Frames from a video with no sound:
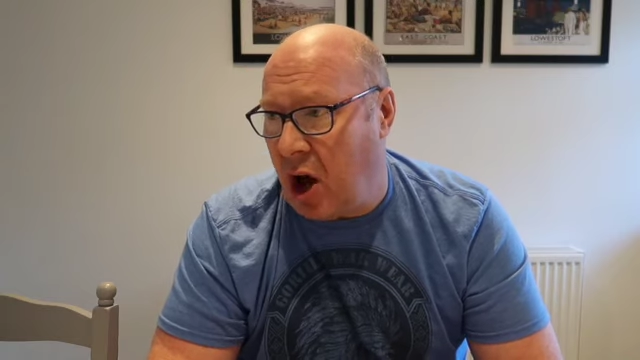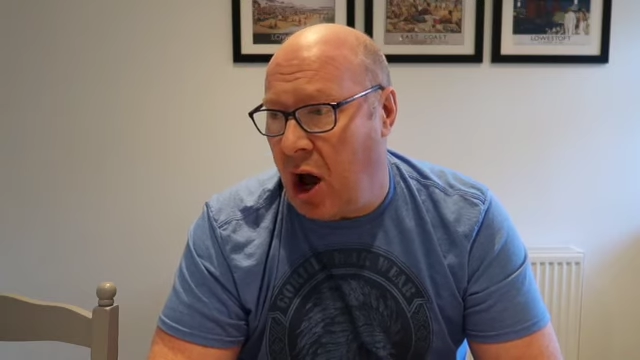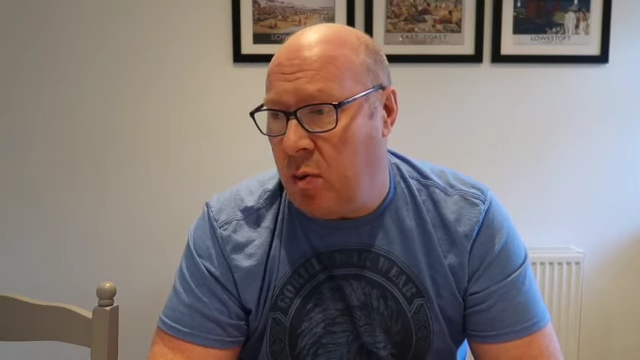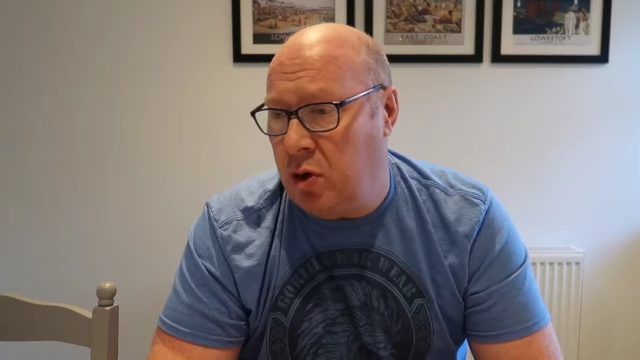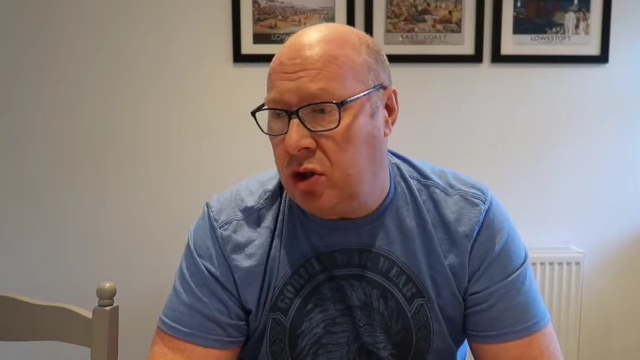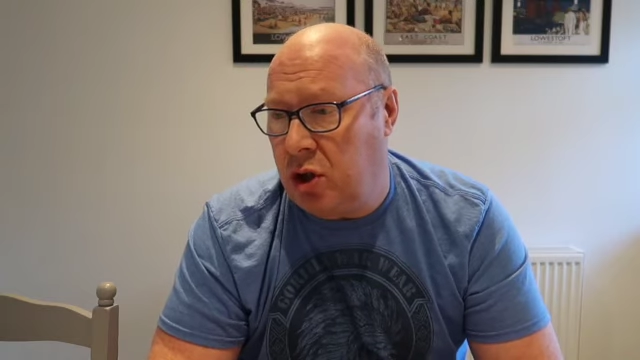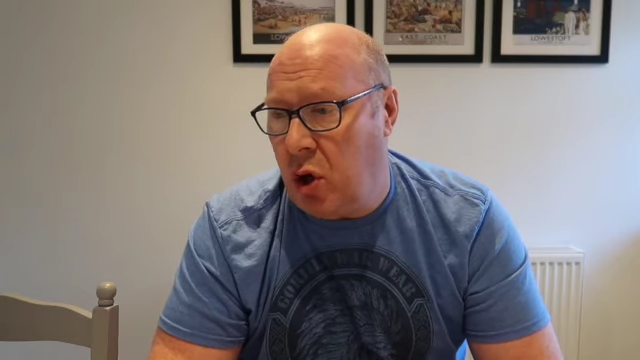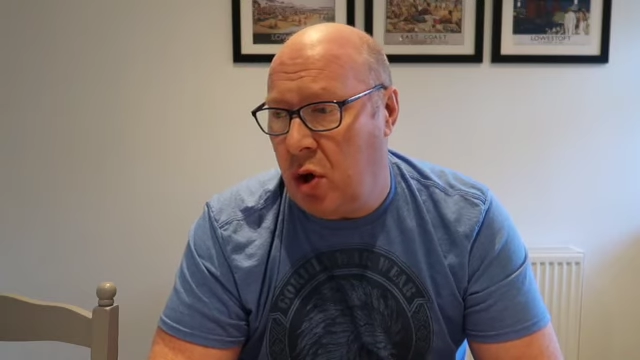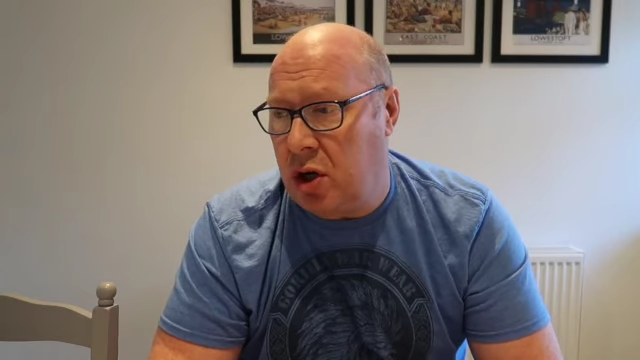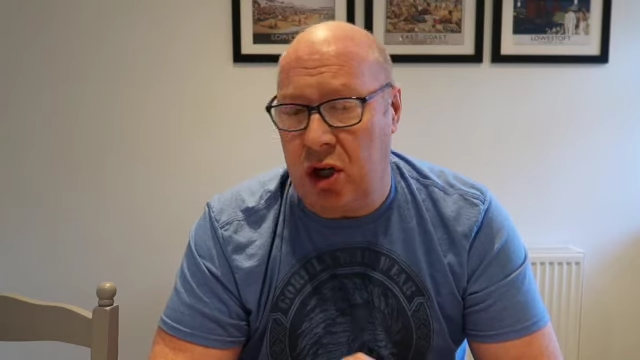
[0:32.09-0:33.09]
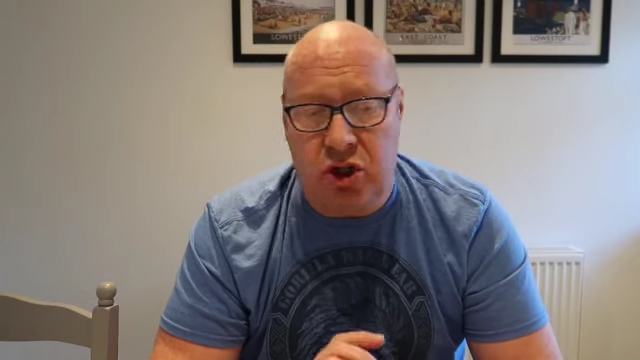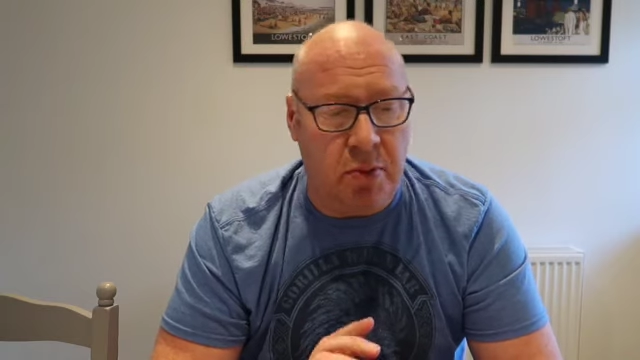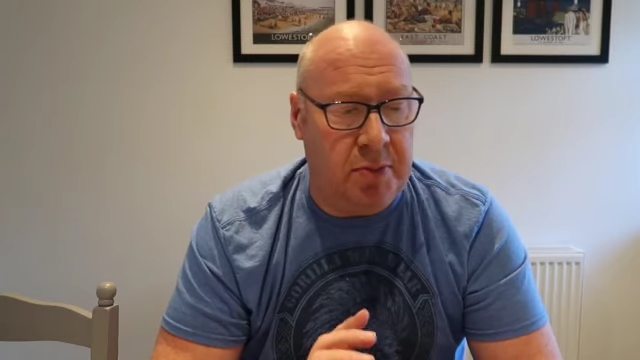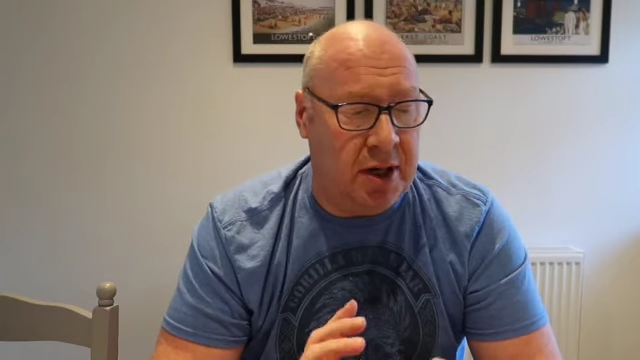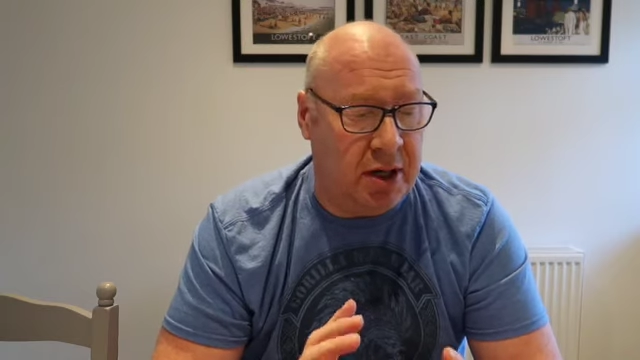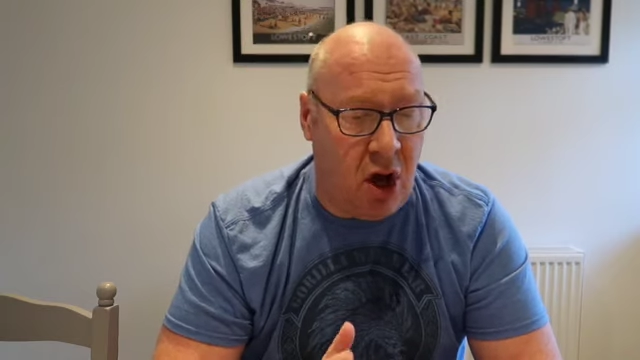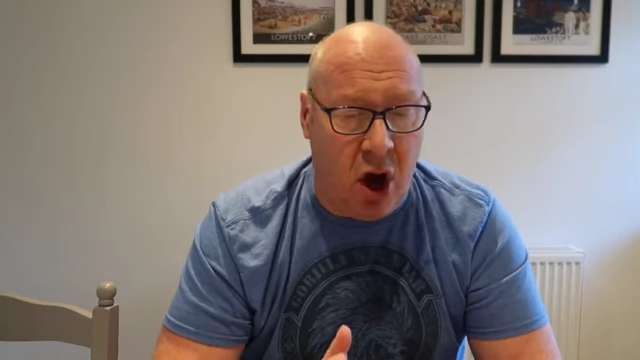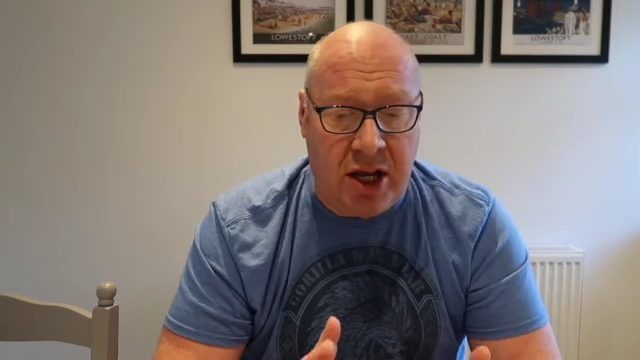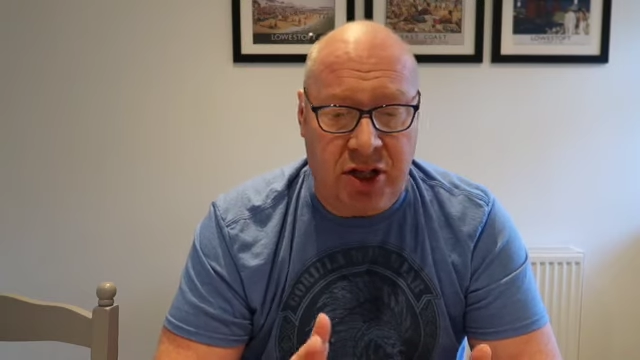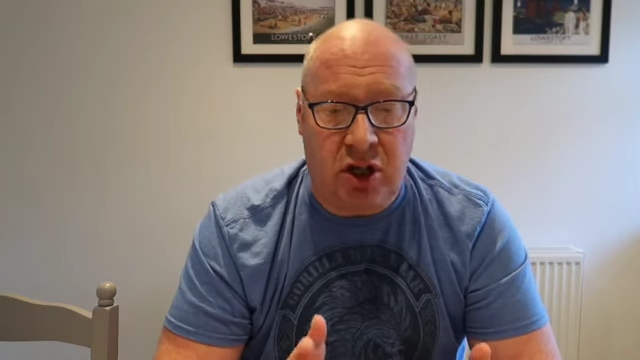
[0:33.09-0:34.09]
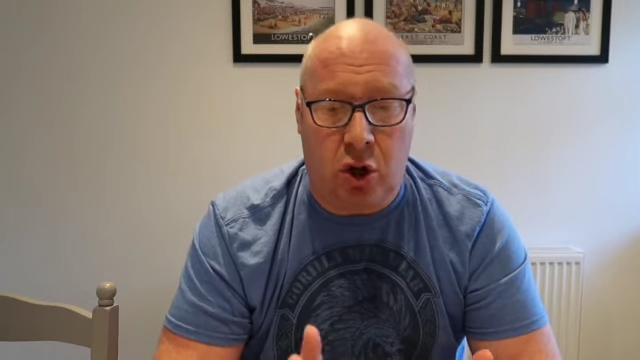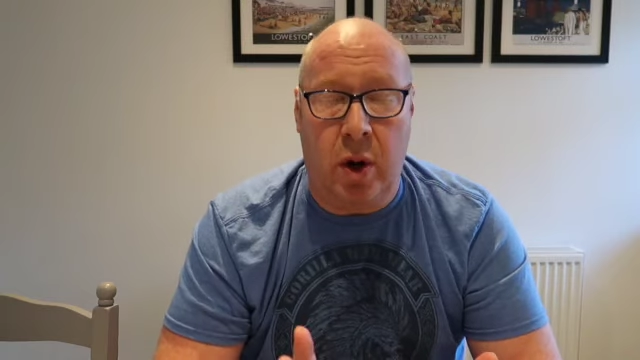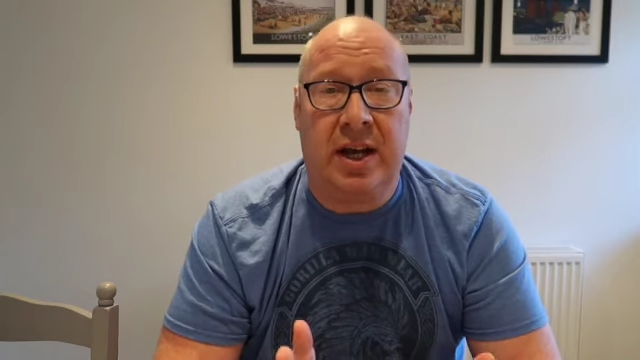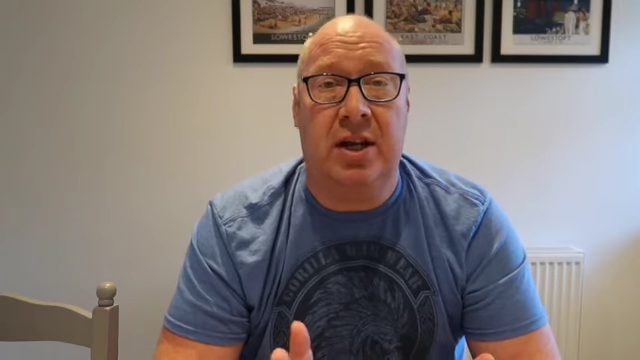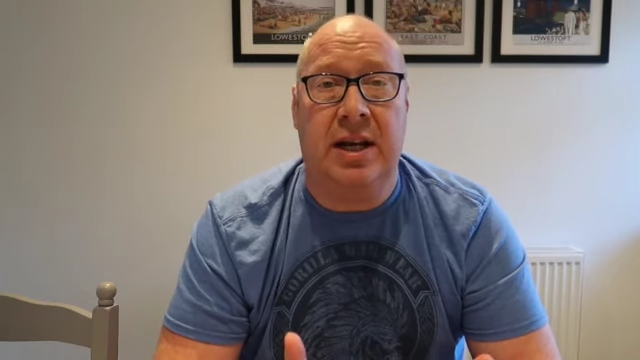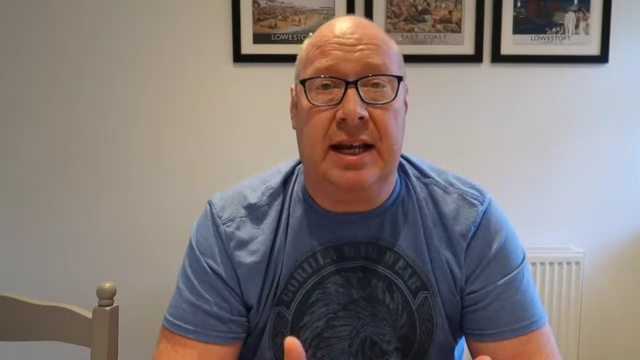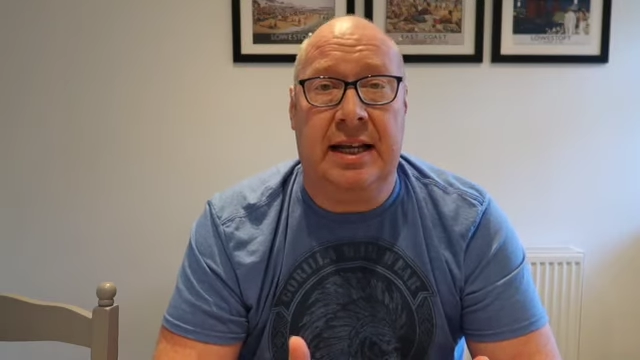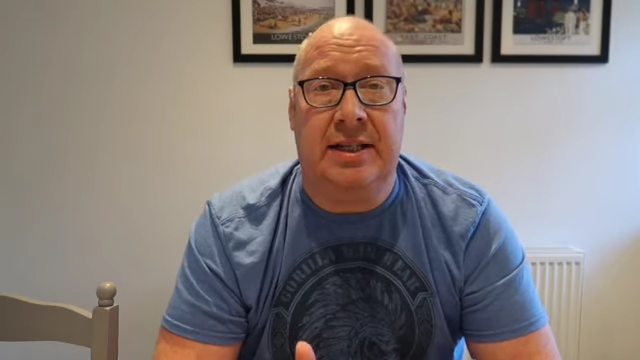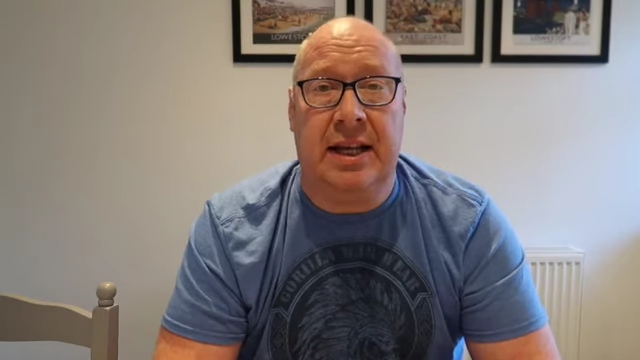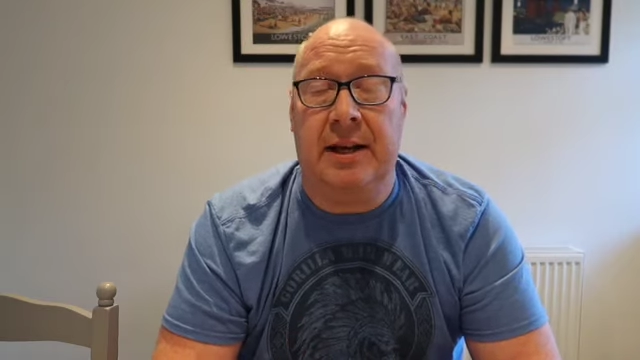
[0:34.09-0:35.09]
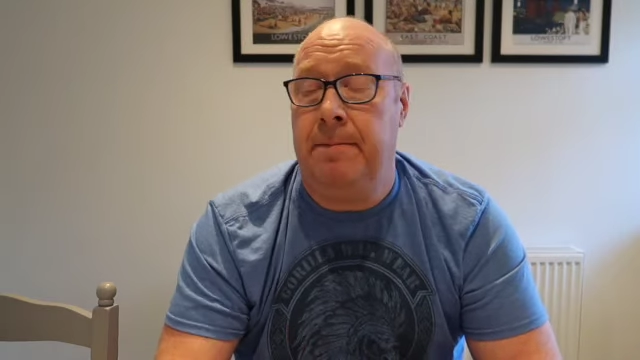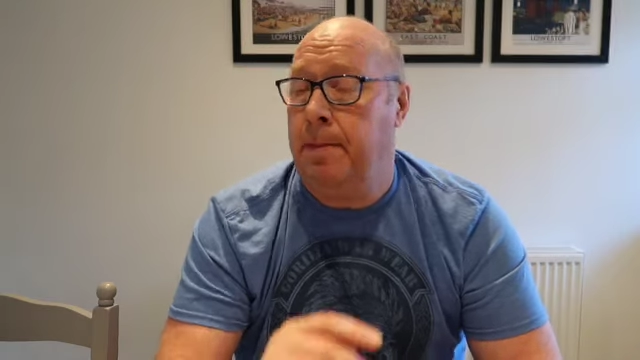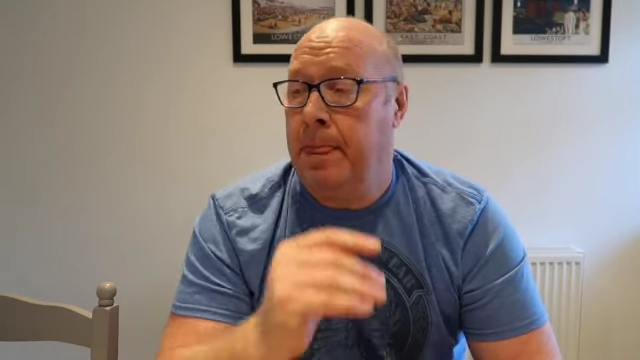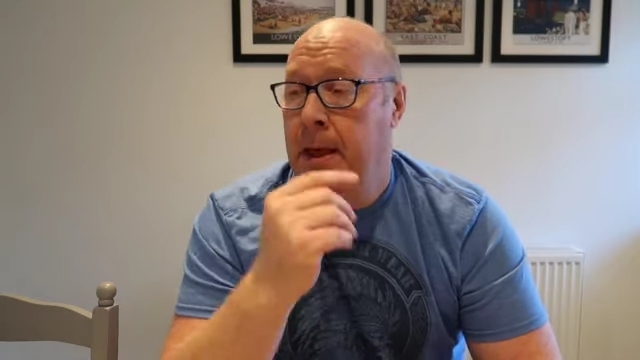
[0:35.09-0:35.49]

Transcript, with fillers: I would cook something nice, quick and easy.